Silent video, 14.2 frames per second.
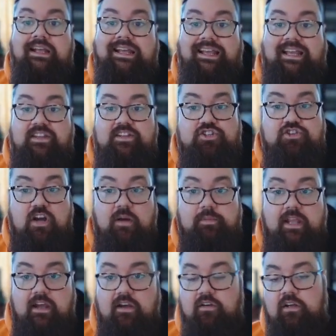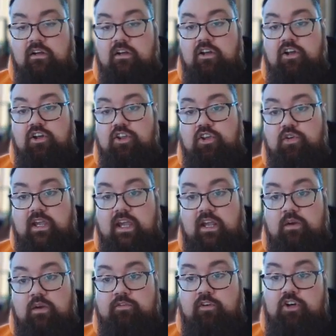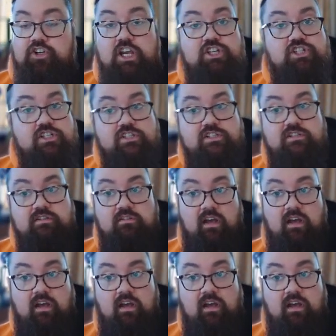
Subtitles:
In this drop down, you can revert changes